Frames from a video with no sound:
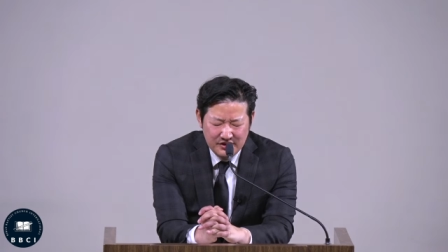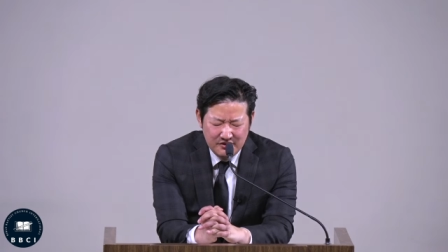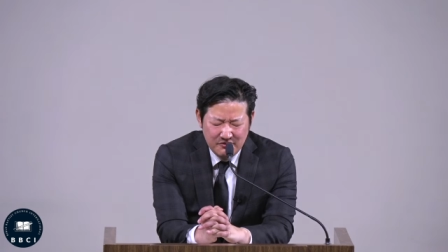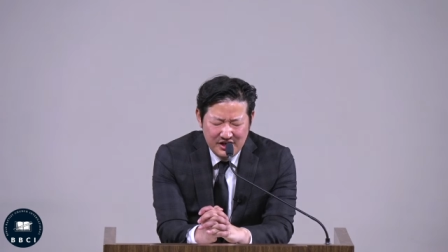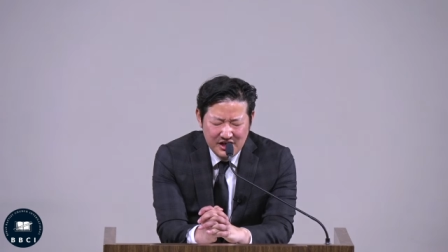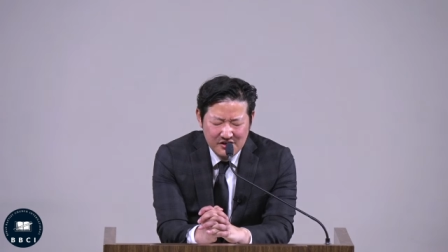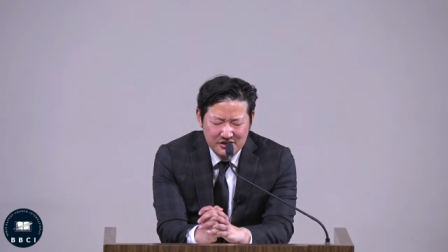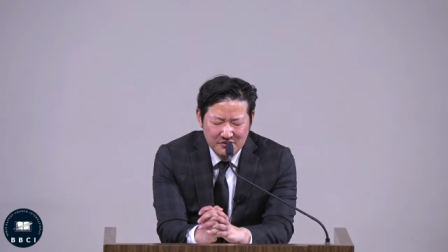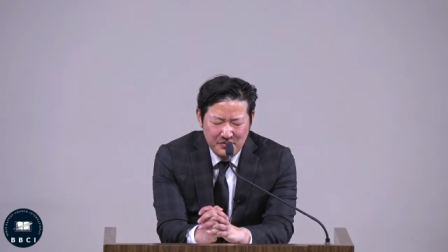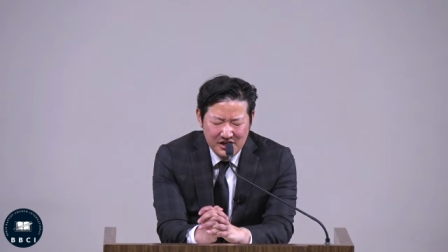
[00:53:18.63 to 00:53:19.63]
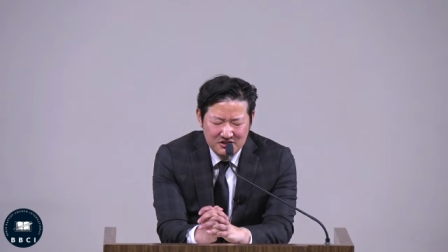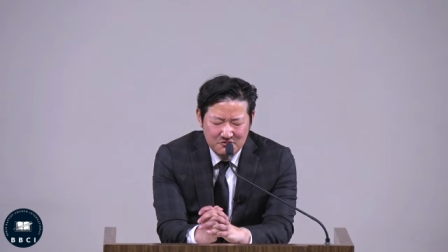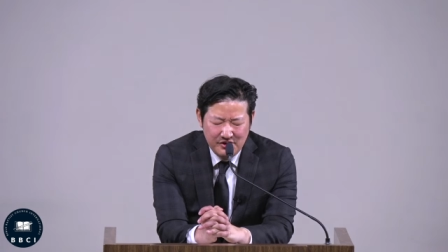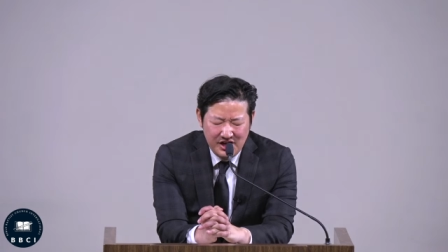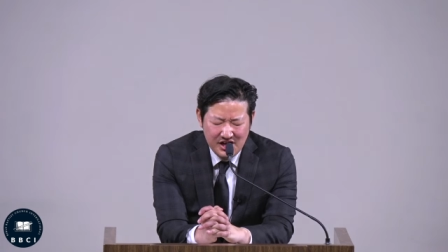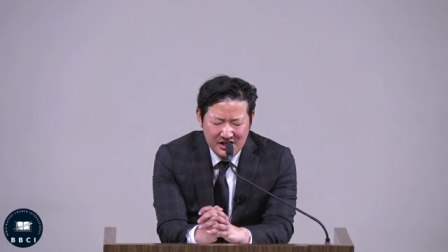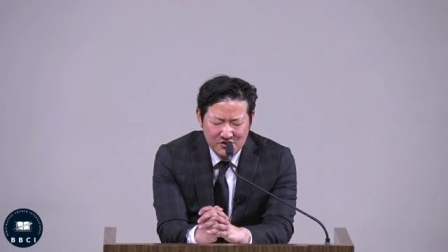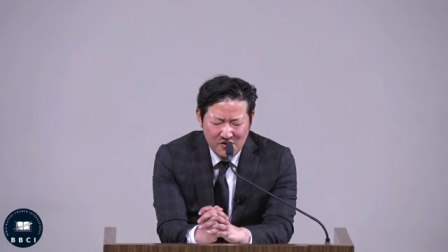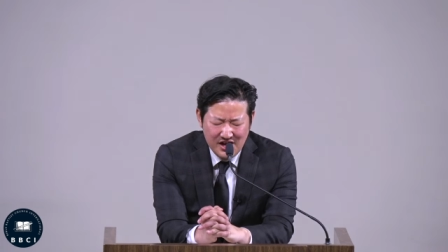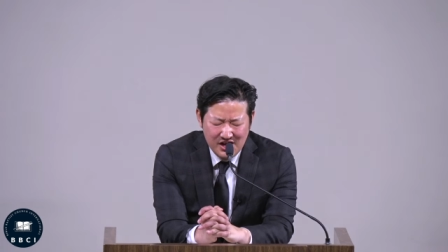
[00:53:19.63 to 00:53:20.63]
Right now, the best way I
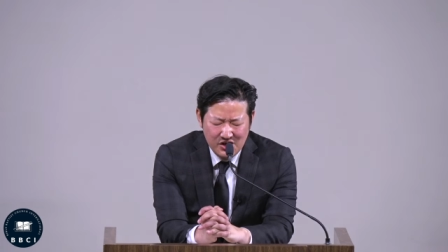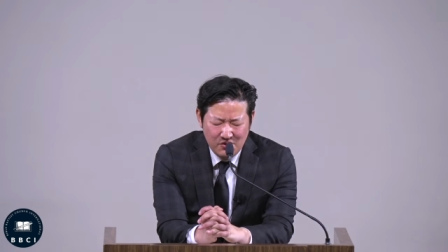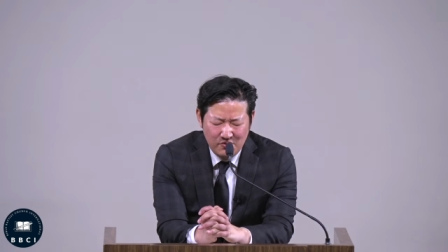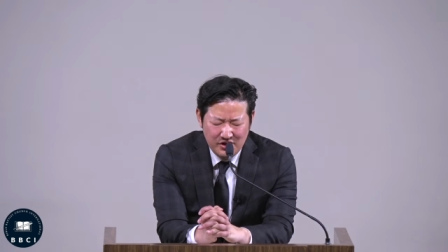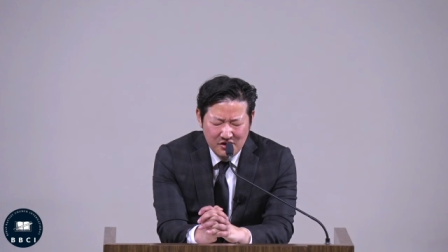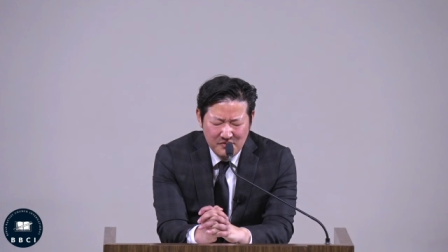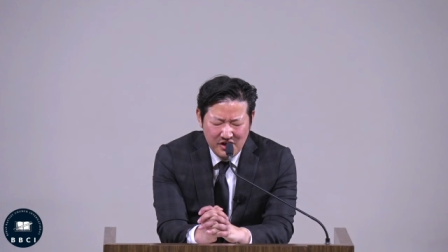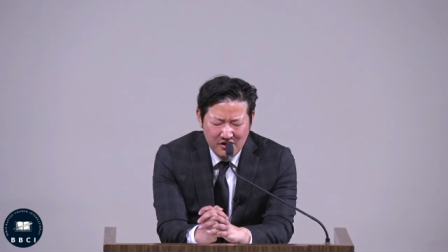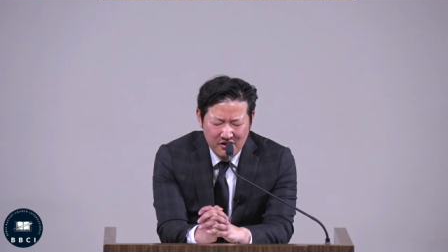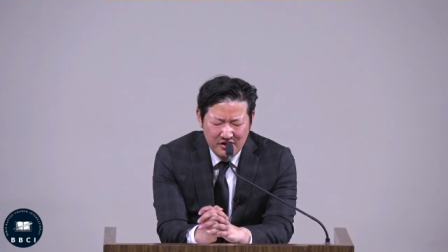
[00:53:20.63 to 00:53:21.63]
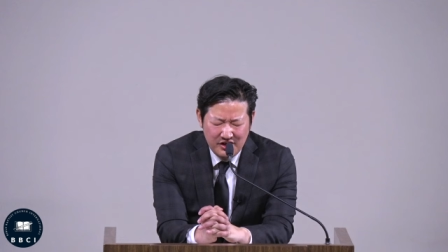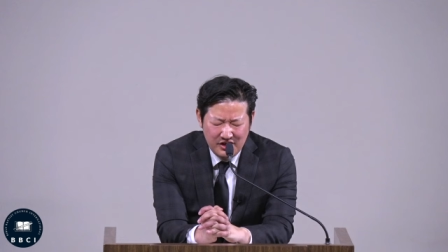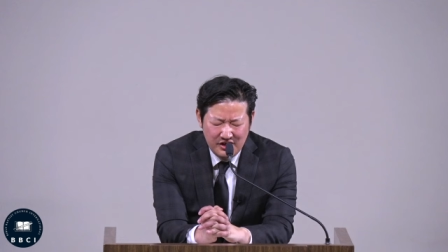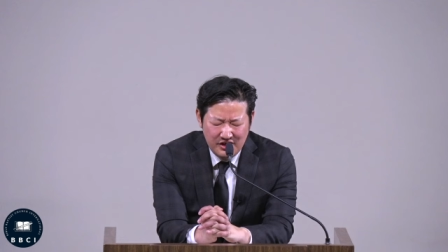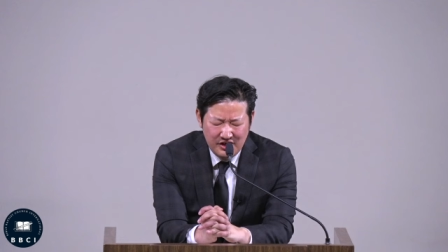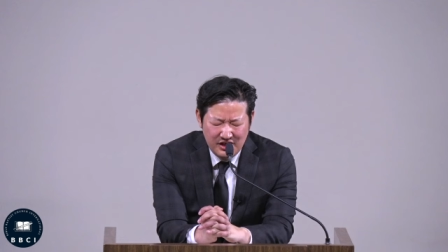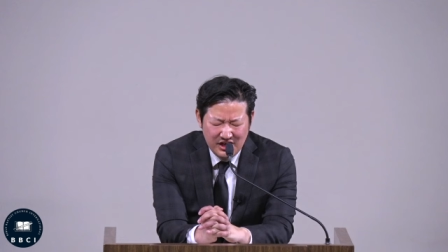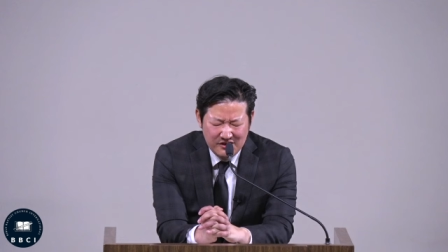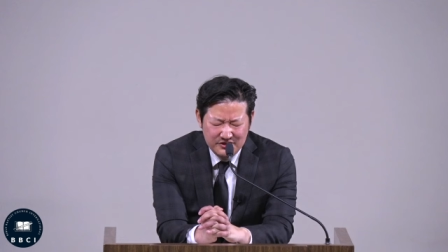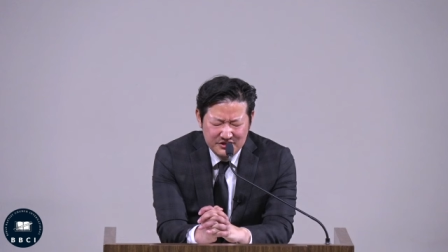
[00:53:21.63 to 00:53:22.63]
know how, with all my heart,
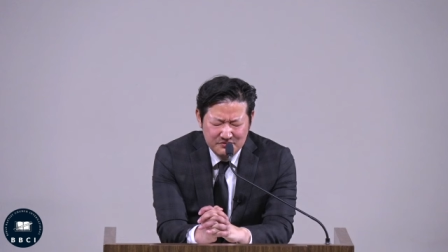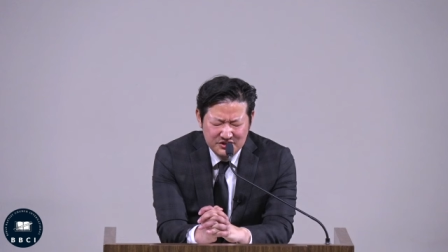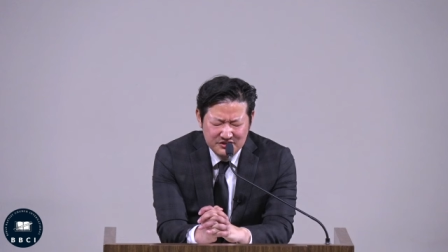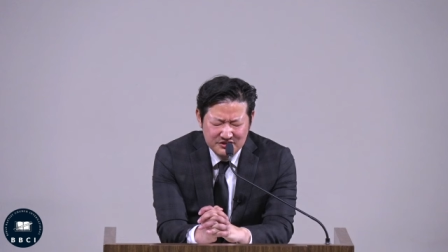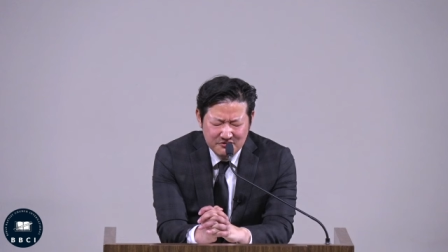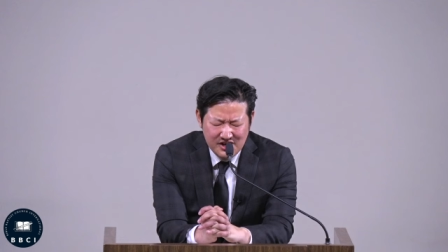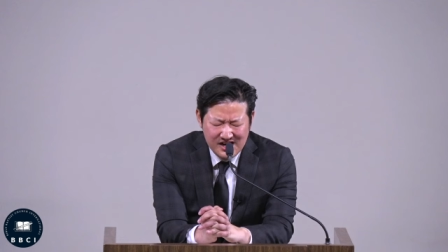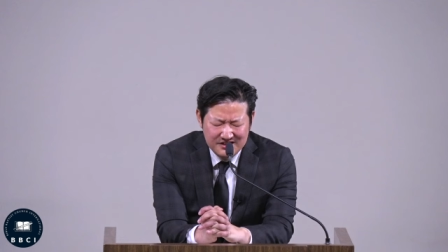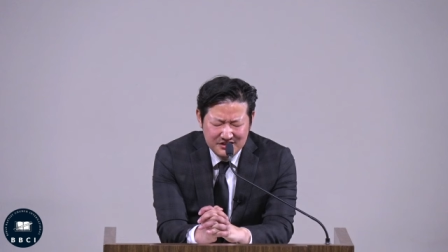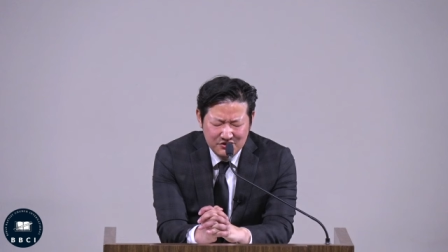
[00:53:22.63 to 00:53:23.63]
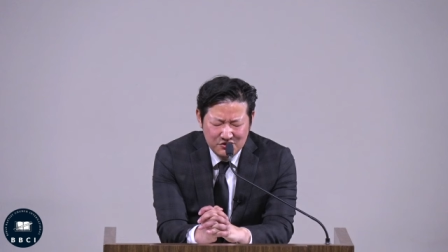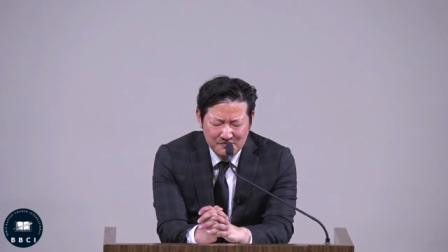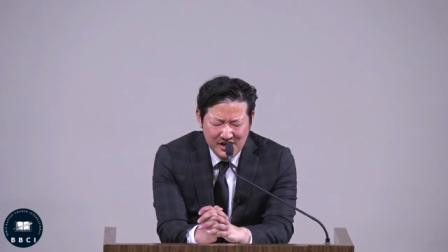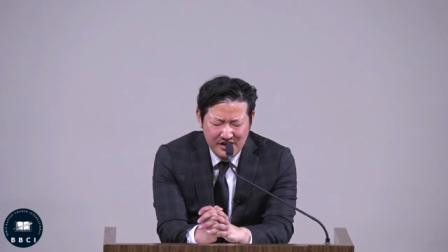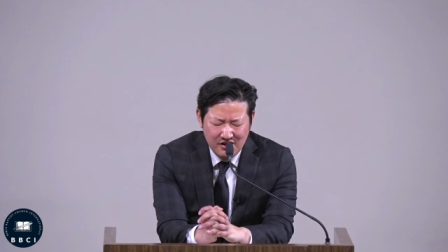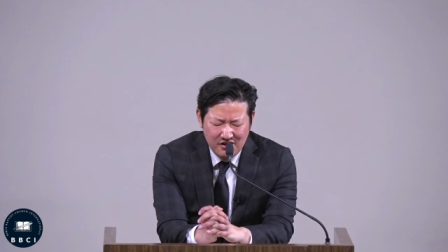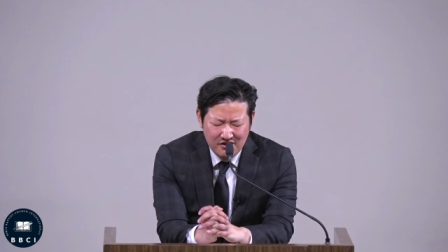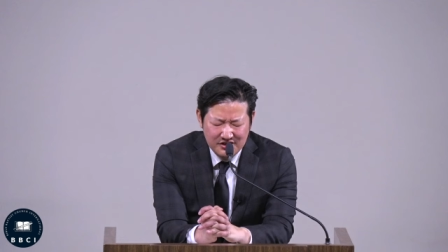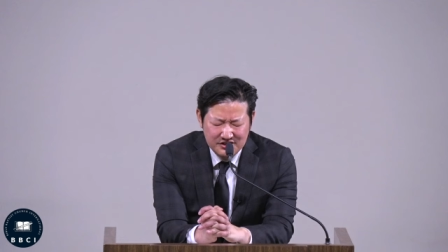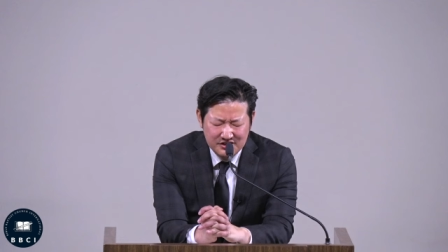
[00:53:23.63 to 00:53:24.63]
I received Jesus Christ into my
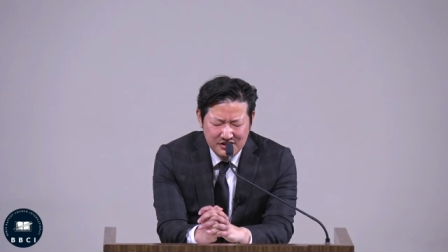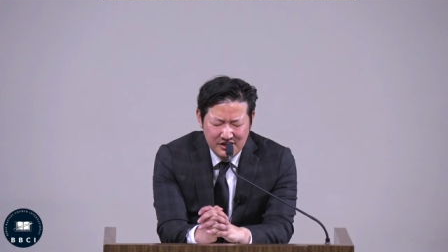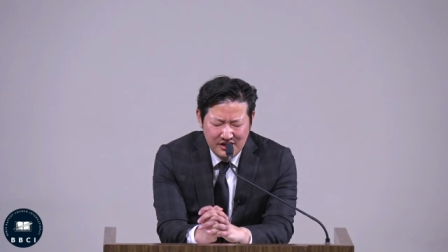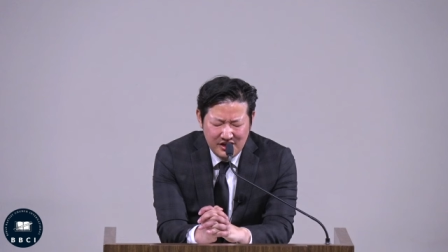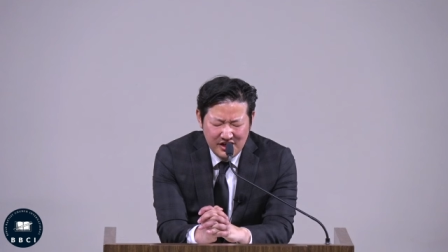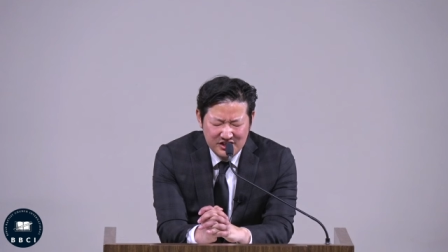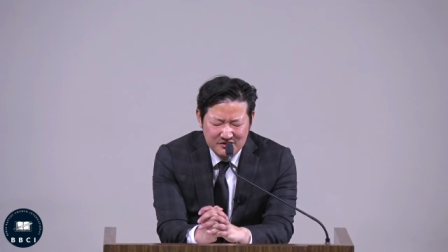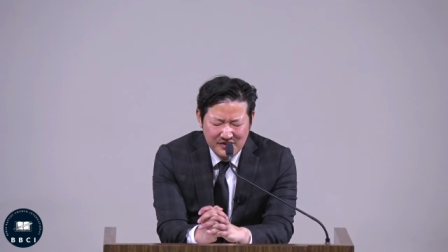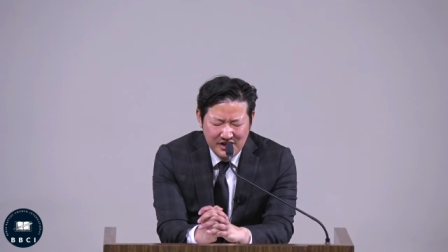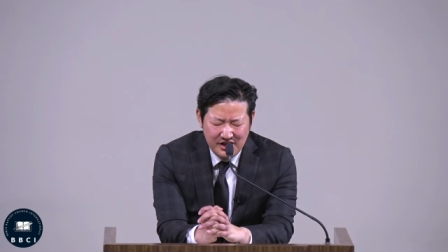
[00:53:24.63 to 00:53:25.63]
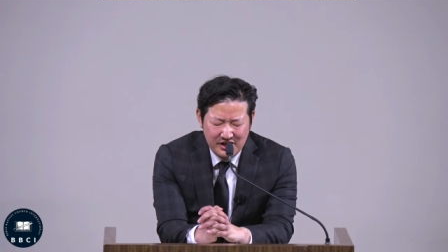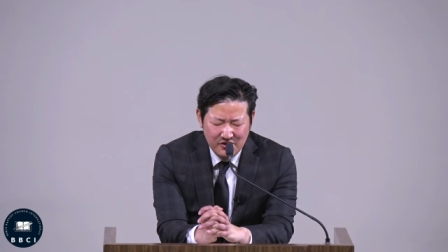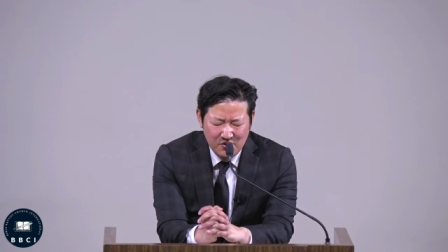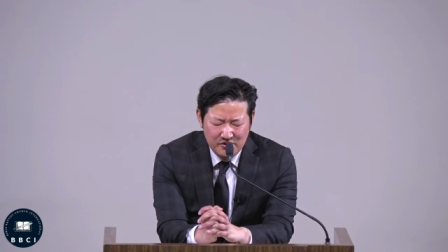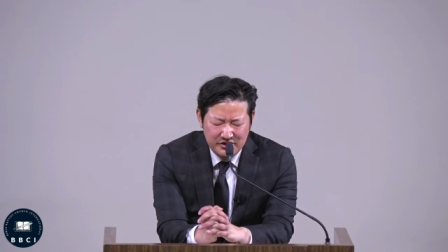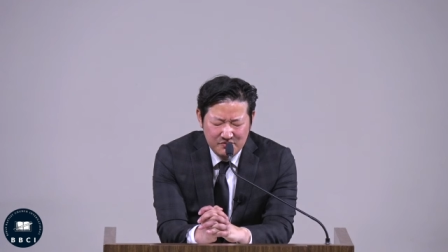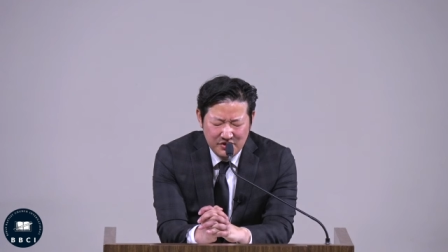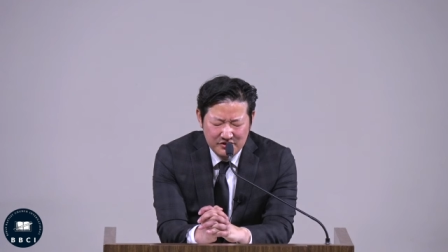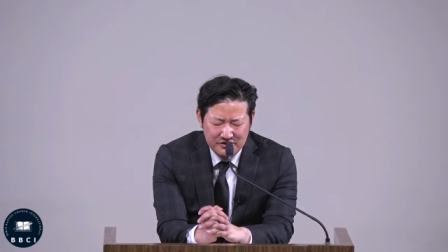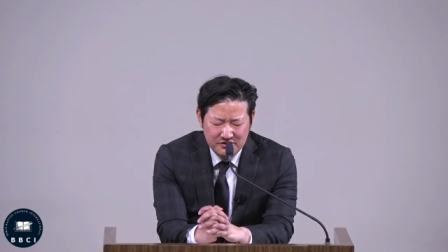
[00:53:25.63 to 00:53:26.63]
heart as my only
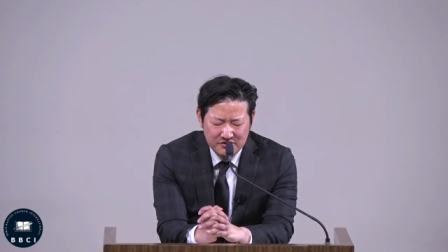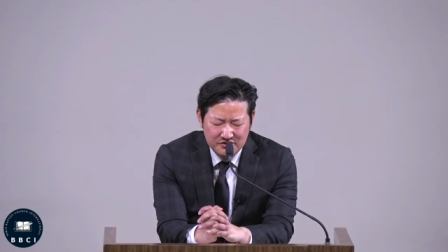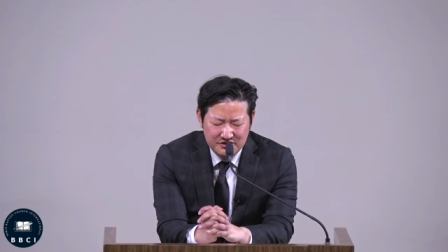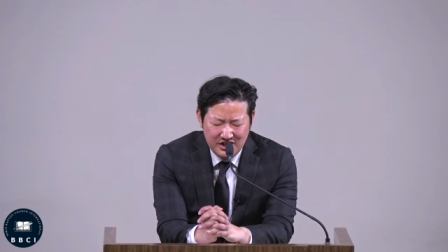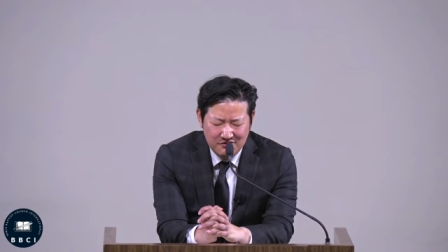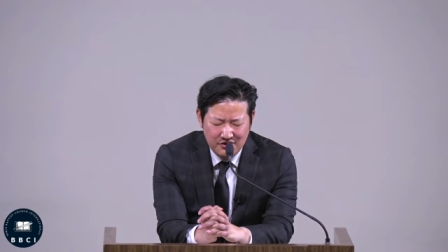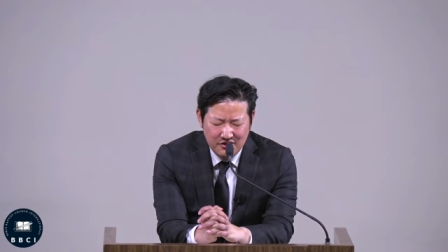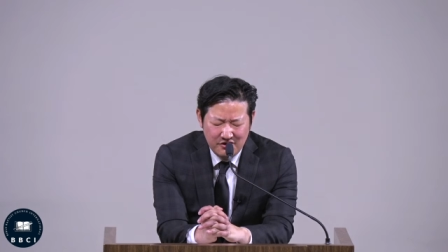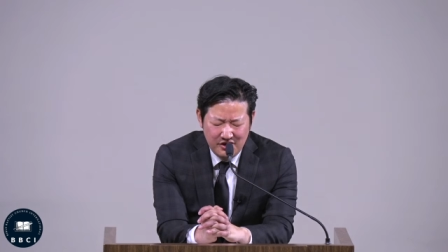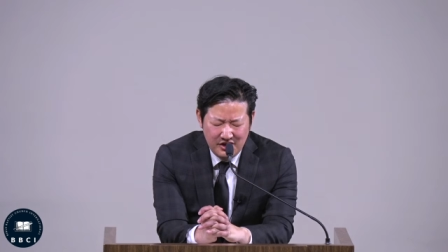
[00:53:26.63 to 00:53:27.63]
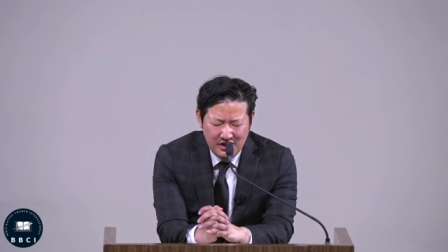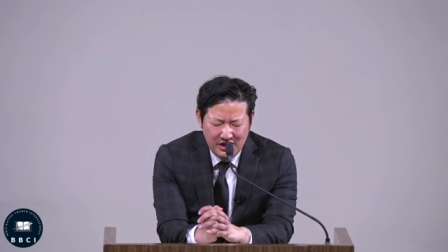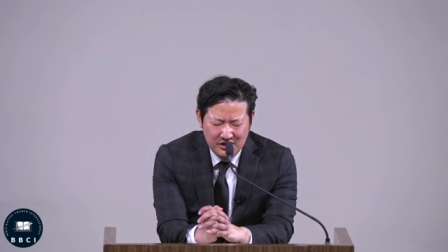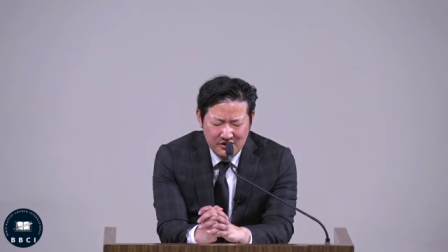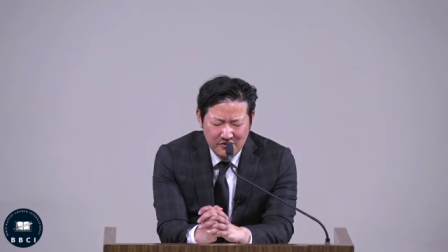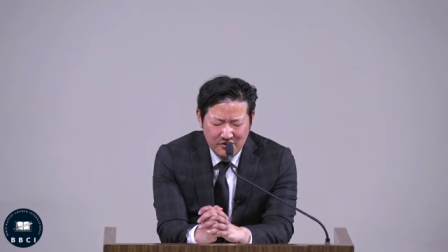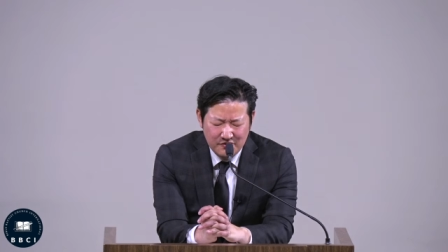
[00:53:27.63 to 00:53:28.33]
personal Savior and Lord.